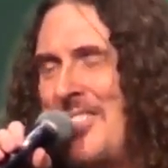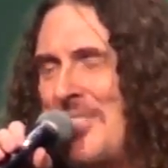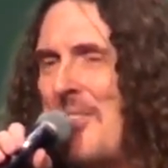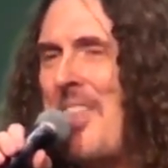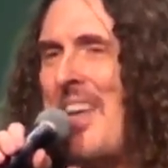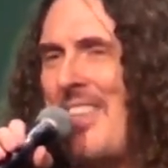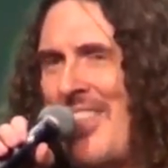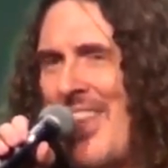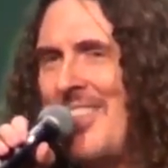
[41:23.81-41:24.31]

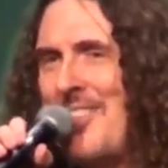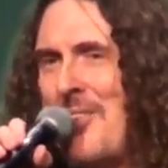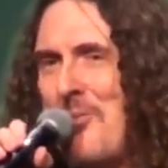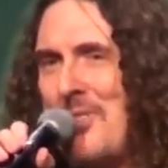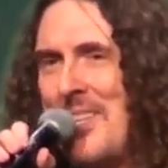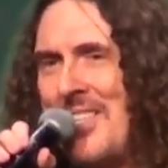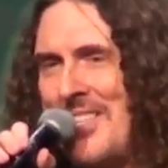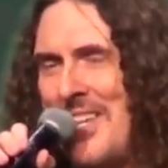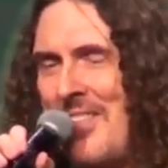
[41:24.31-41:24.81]
So they
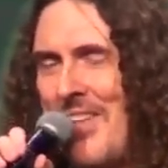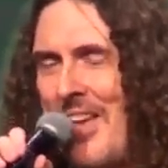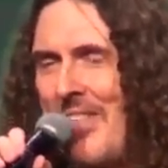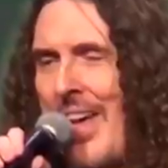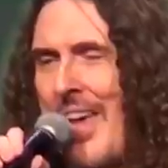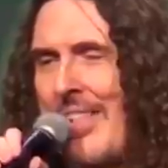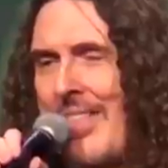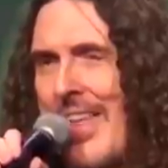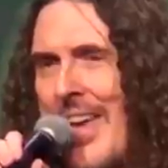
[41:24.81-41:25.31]
literally did that.
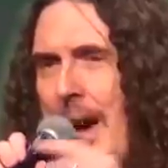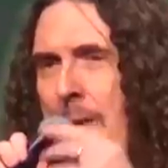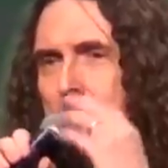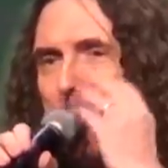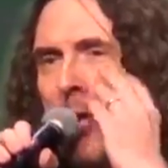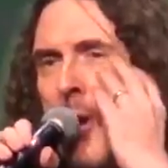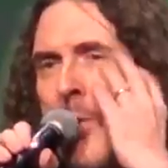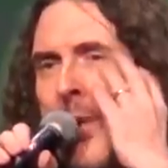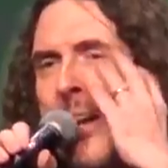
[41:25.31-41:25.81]
They, they
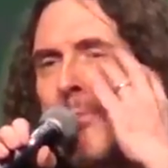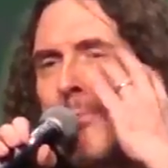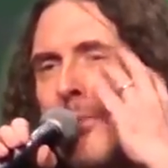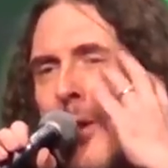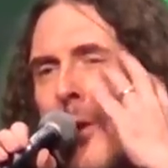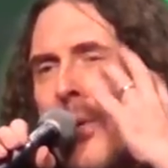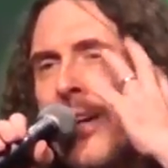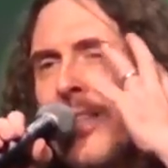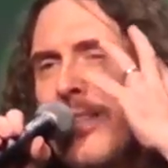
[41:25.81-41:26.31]
kept blowing and
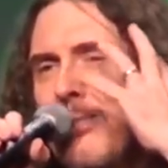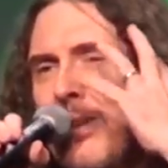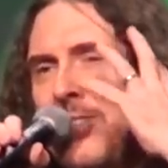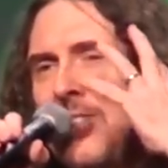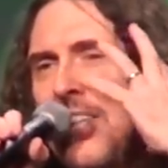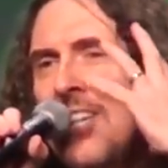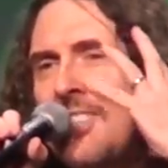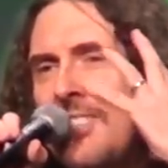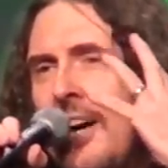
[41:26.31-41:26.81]
blowing until
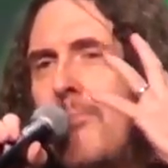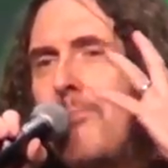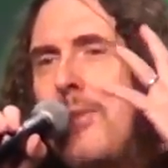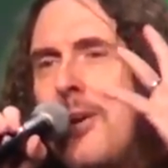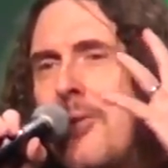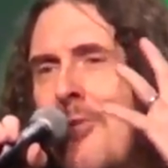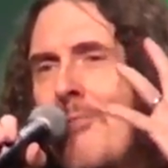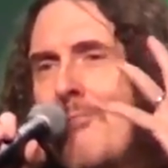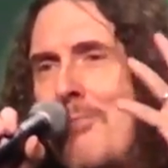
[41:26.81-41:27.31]
my cheeks got
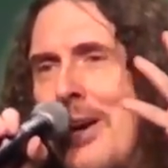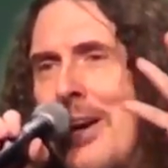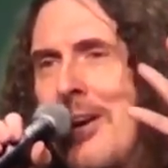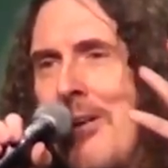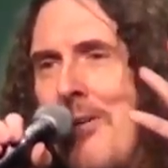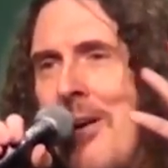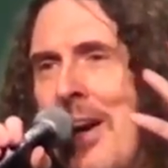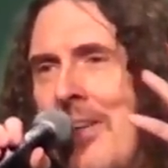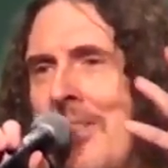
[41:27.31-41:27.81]
bigger and
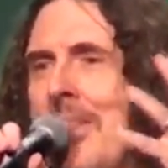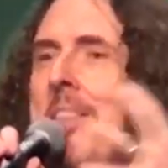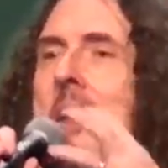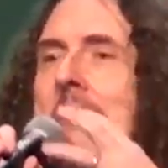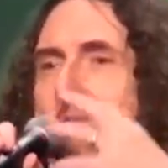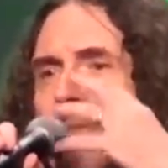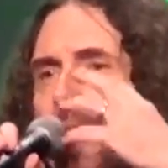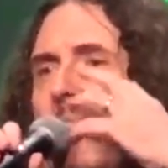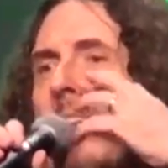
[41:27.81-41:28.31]
bigger, and then
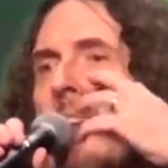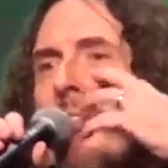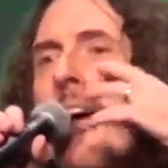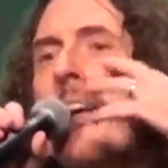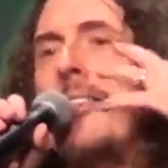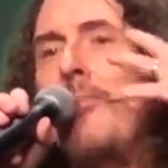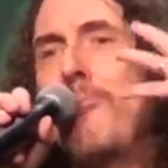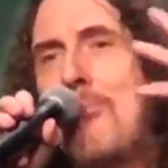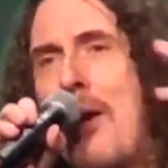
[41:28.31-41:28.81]
they, they
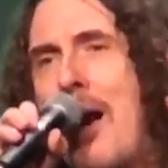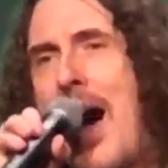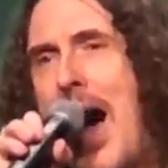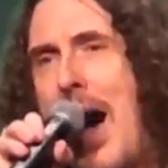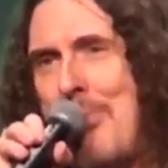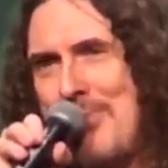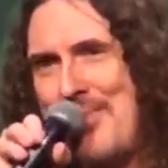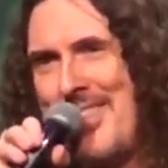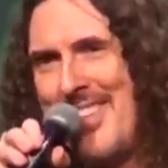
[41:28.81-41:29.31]
finally
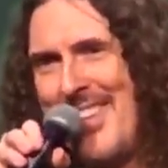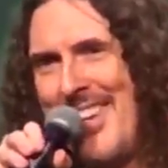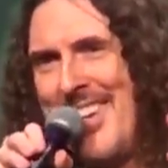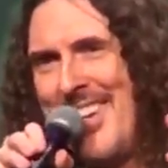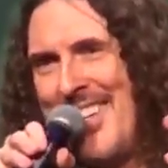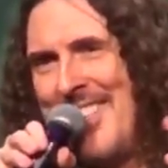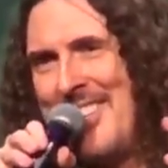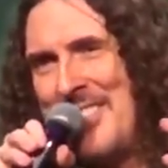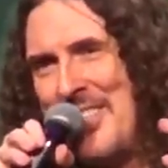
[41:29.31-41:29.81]
popped.
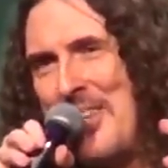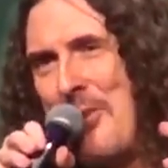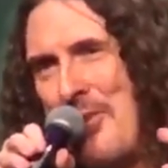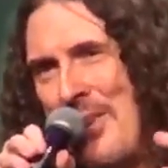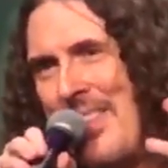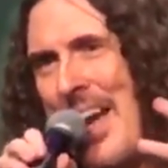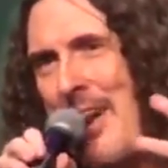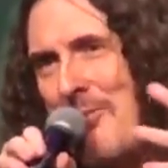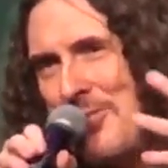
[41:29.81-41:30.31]

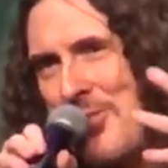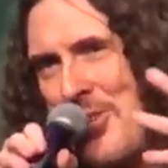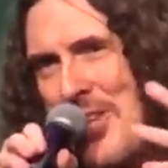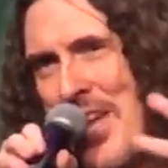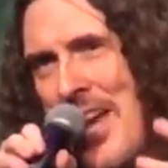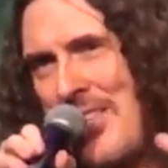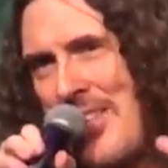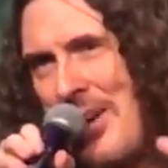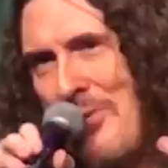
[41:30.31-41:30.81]
So that was
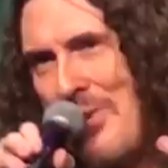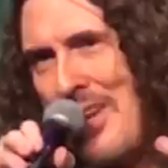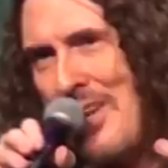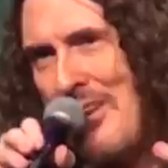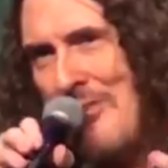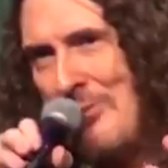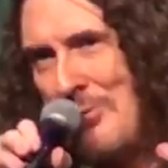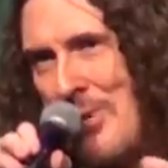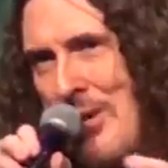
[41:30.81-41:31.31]
the take that we
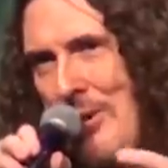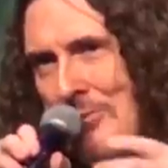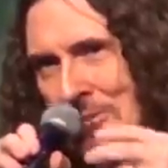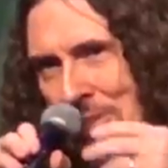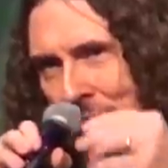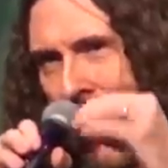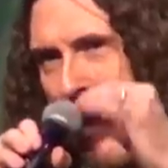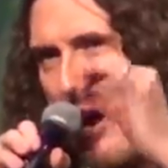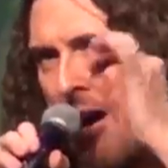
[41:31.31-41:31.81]
used. We
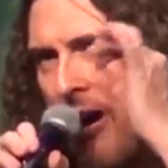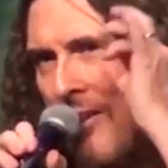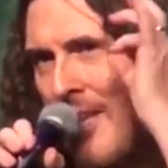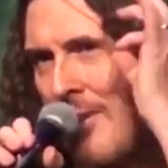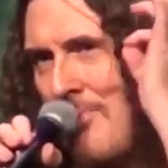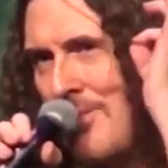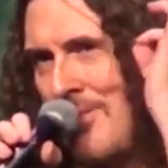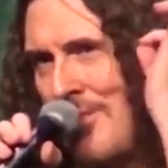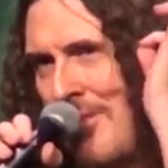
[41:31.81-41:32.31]
used it
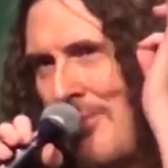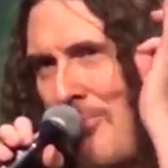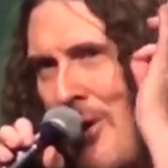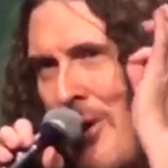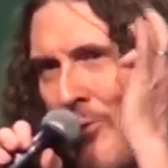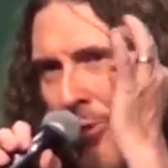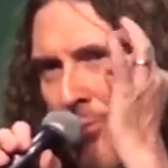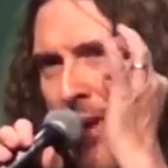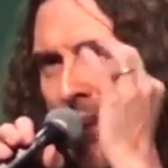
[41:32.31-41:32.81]
all up until the
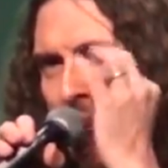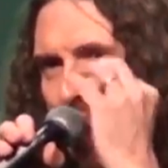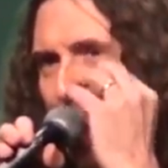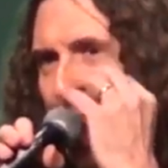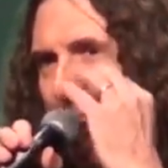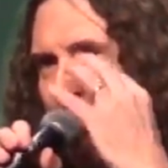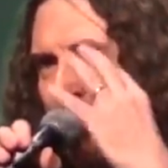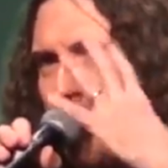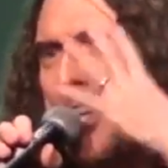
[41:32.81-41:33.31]
point where my,
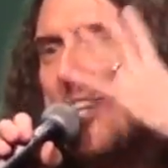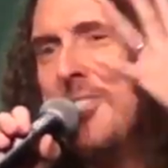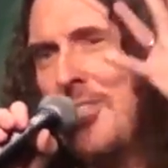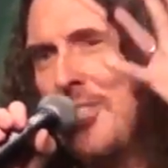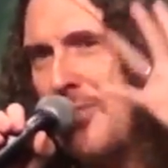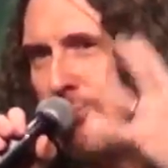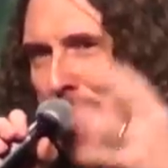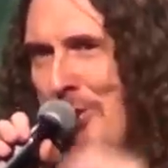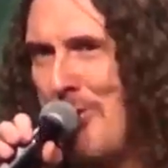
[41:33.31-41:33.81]
my
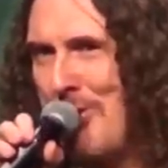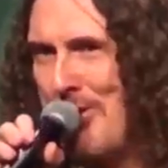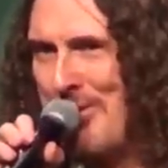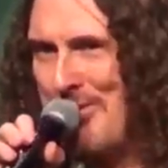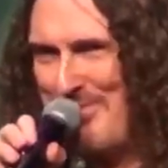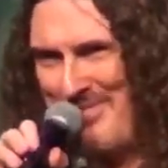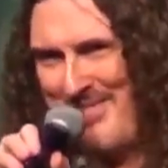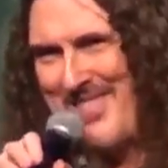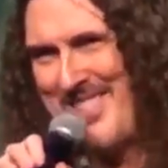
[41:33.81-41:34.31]
cheeks
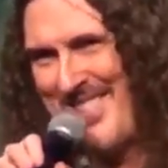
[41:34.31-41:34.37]
exploded.